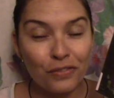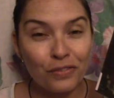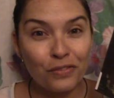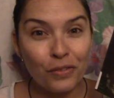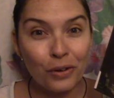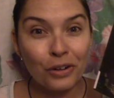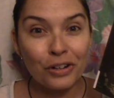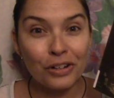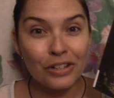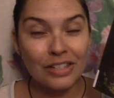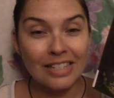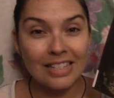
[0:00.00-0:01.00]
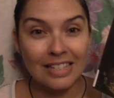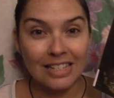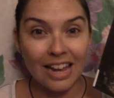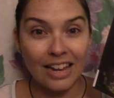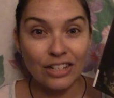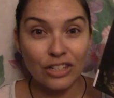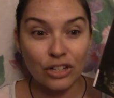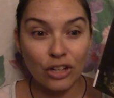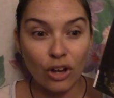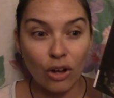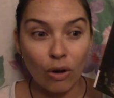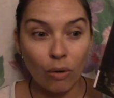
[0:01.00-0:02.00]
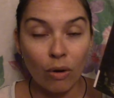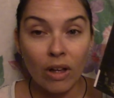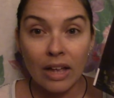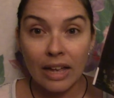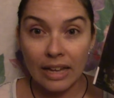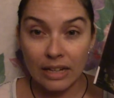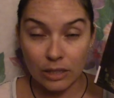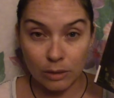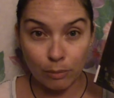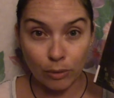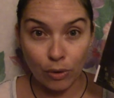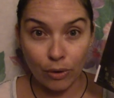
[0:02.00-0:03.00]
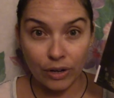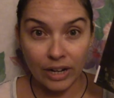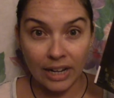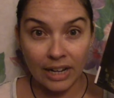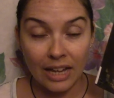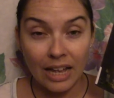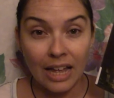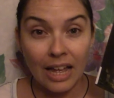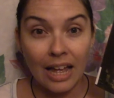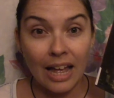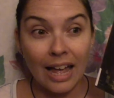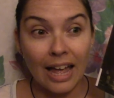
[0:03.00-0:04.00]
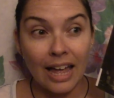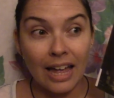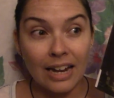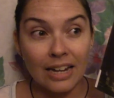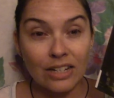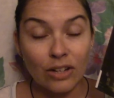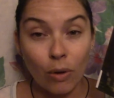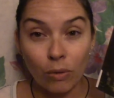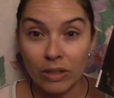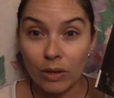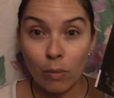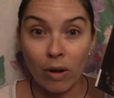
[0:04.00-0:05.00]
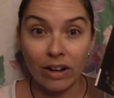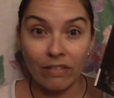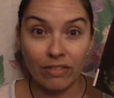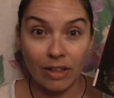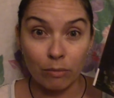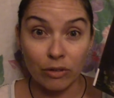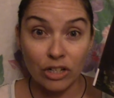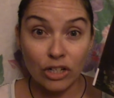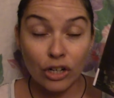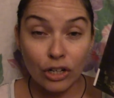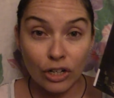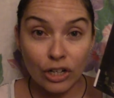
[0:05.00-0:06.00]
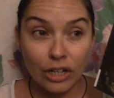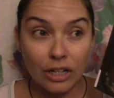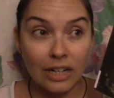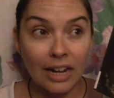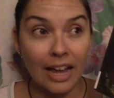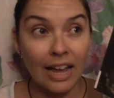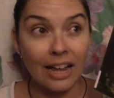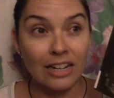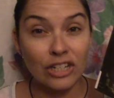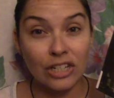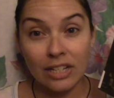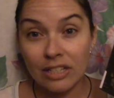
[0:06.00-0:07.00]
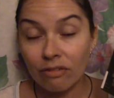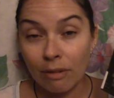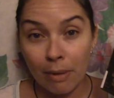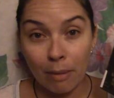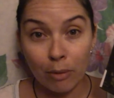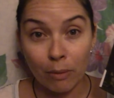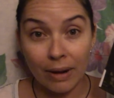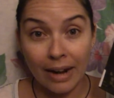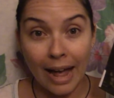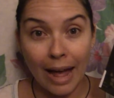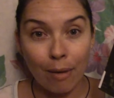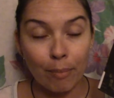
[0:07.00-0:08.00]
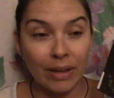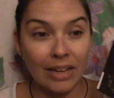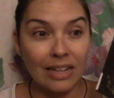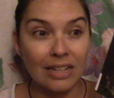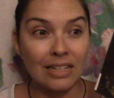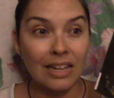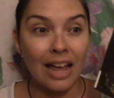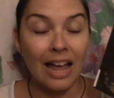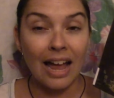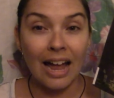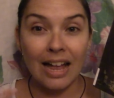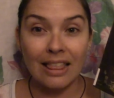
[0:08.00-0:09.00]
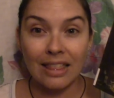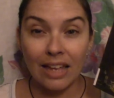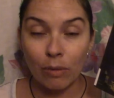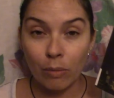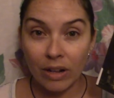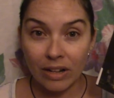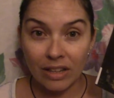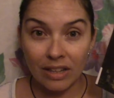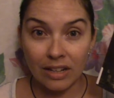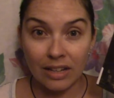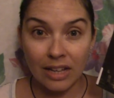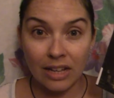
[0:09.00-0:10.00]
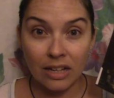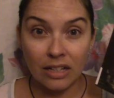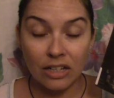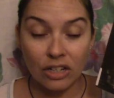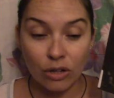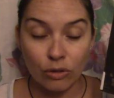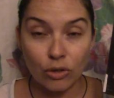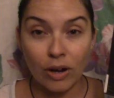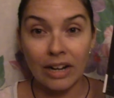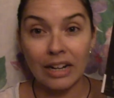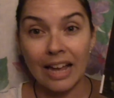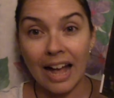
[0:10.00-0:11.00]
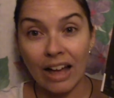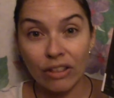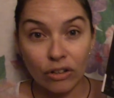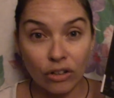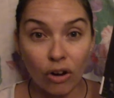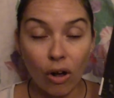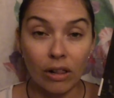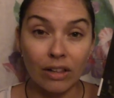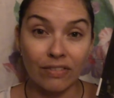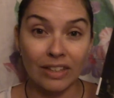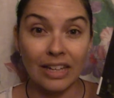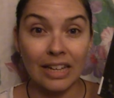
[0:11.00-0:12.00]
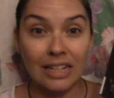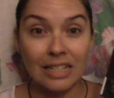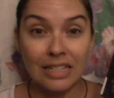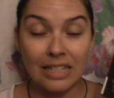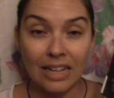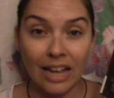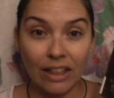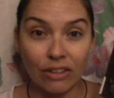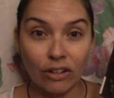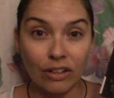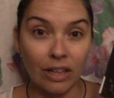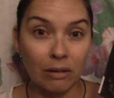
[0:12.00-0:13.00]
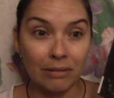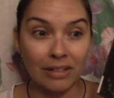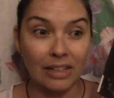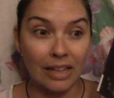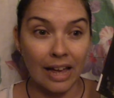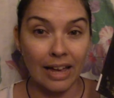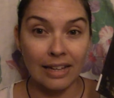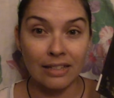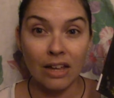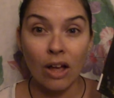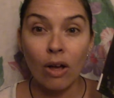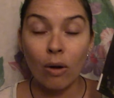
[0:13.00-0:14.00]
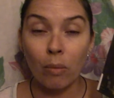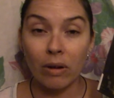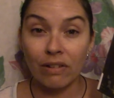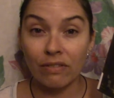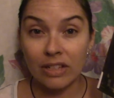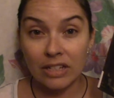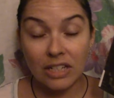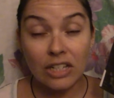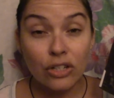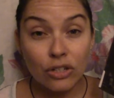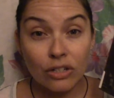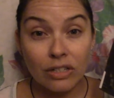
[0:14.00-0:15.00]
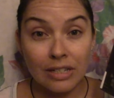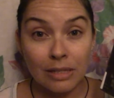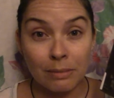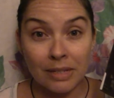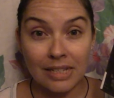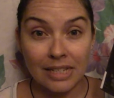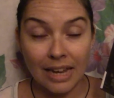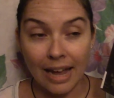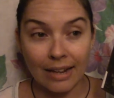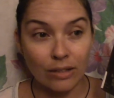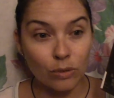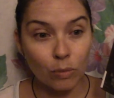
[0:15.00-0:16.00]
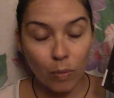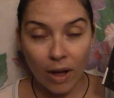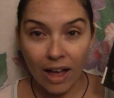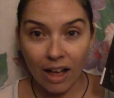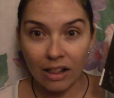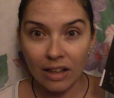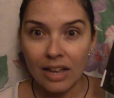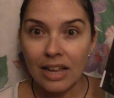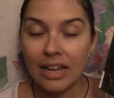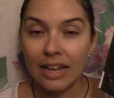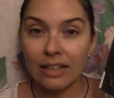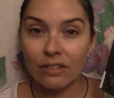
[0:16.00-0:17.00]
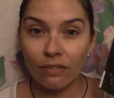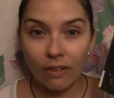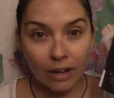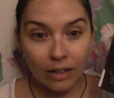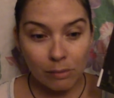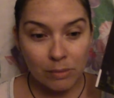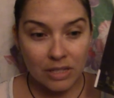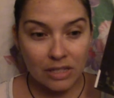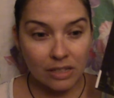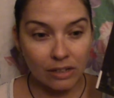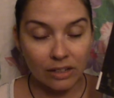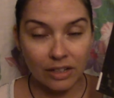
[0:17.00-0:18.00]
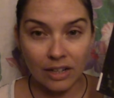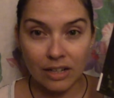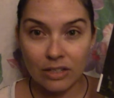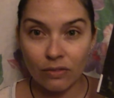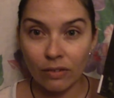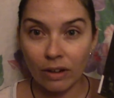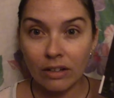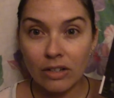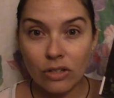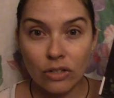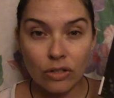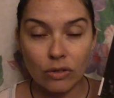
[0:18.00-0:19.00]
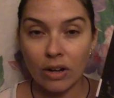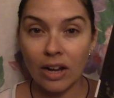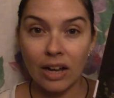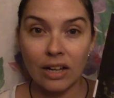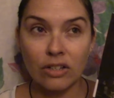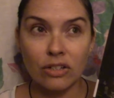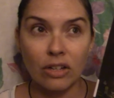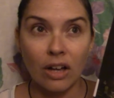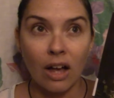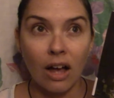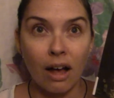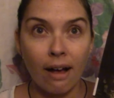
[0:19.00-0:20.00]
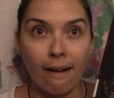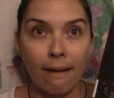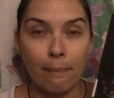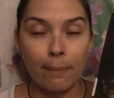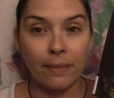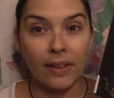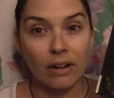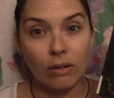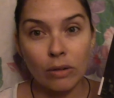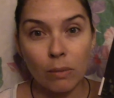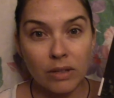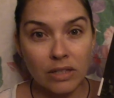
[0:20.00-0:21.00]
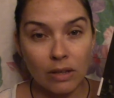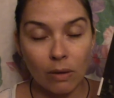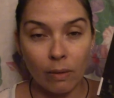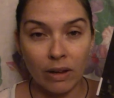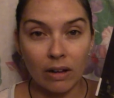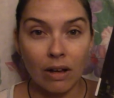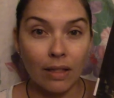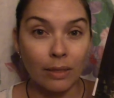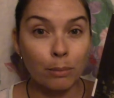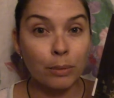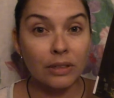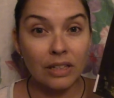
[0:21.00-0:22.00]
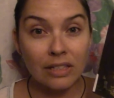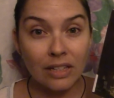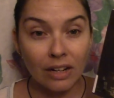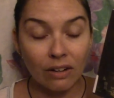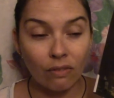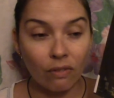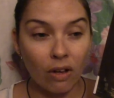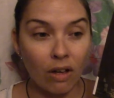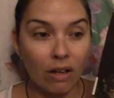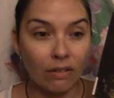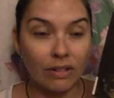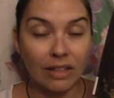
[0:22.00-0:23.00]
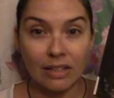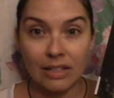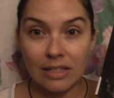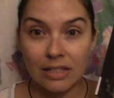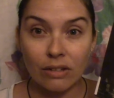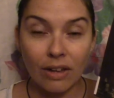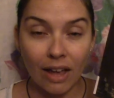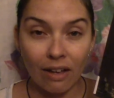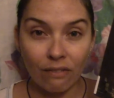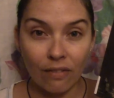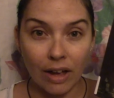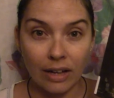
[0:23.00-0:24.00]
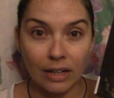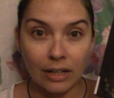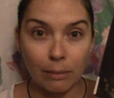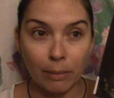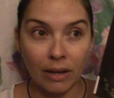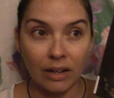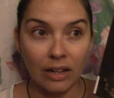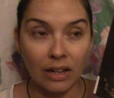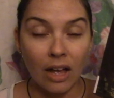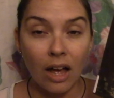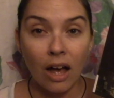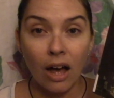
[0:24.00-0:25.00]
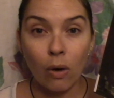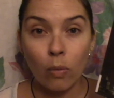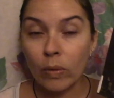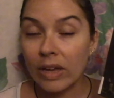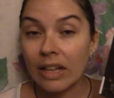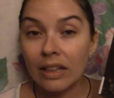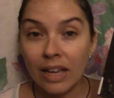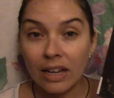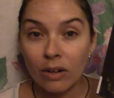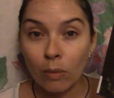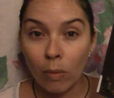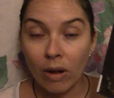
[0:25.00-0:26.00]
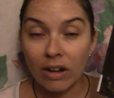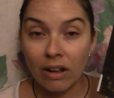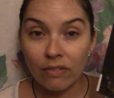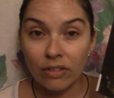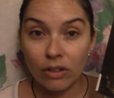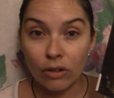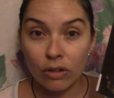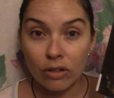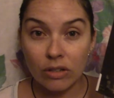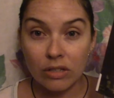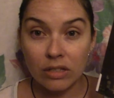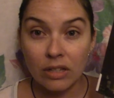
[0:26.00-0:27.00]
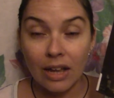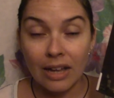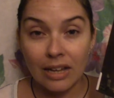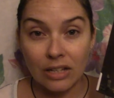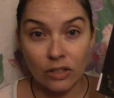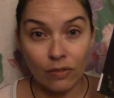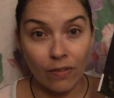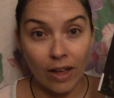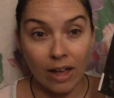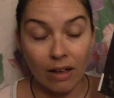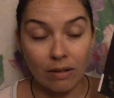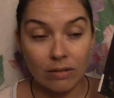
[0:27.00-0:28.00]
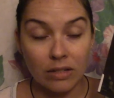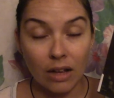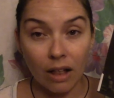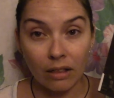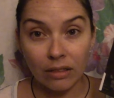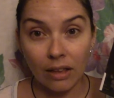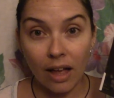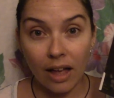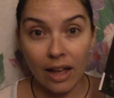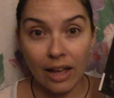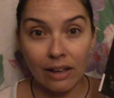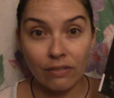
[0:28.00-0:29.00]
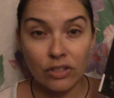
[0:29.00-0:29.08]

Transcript: four girls decide to go exploring and only one of them return and she doesn't remember what happened and then when they you know try to gather all of the kids together they realize one of the teachers is missing as well it's very mysterious very strange um, they don't know what's going on the police get involved and they still can't find anybody a week later one of the girls is found alive